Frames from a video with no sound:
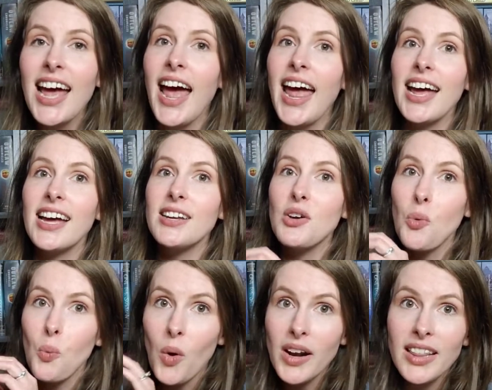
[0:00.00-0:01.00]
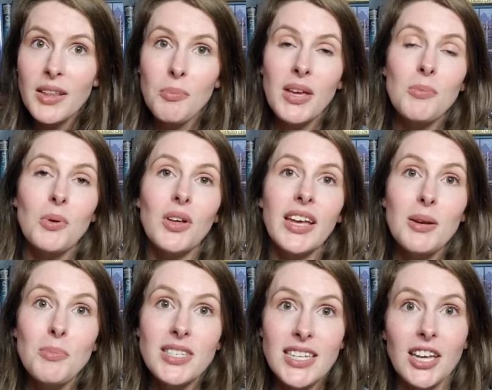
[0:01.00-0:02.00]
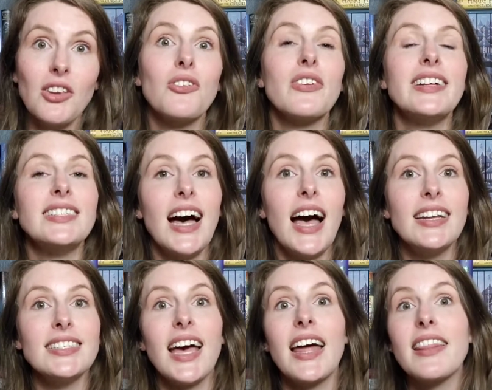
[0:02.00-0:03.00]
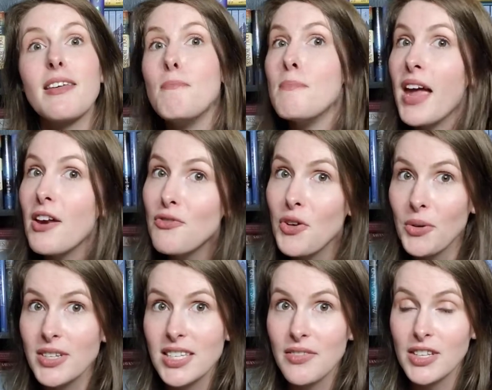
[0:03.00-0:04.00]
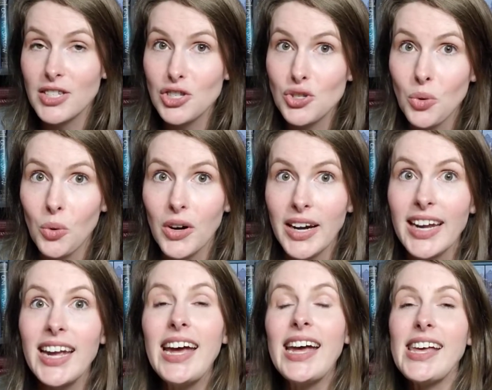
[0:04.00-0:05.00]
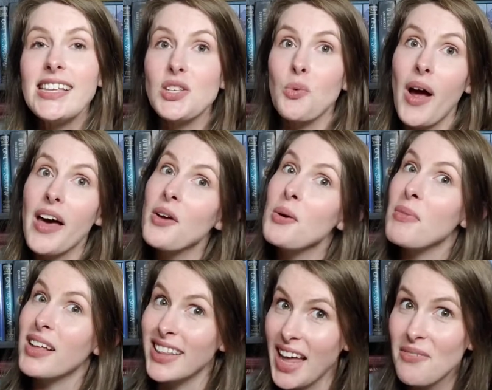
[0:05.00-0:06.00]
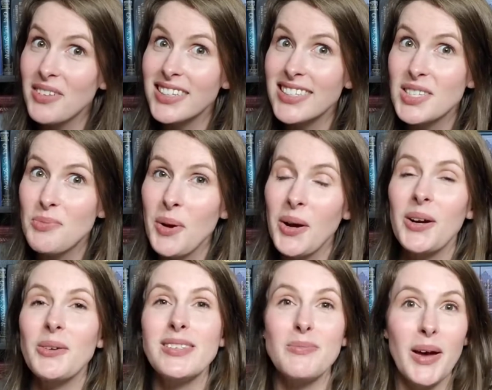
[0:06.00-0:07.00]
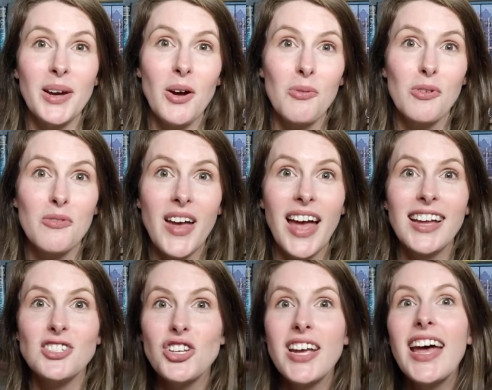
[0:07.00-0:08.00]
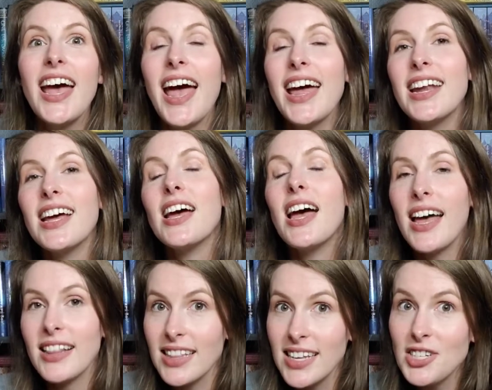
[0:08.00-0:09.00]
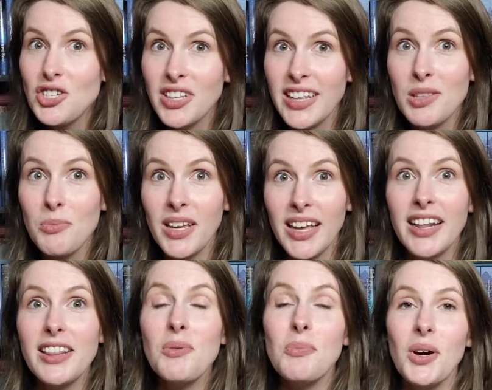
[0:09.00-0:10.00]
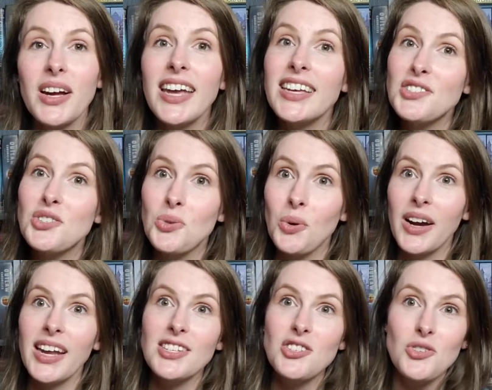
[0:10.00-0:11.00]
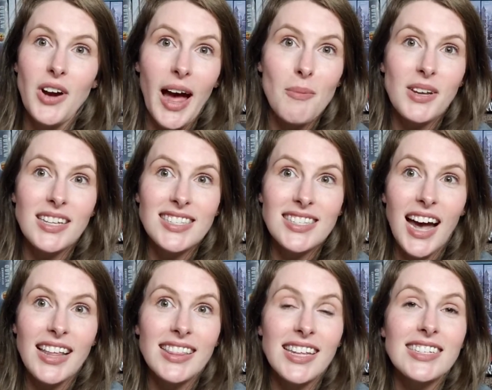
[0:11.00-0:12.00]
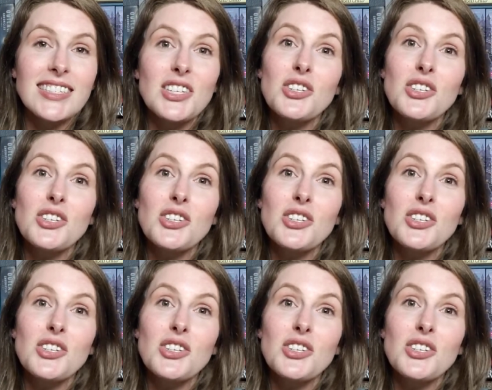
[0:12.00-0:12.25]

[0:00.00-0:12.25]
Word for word: And one of the people in particular that died is kind of the main focus of the story. He's a rather malevolent spirit who's bent on revenge. And initially at the beginning of the book, his story is trapped inside this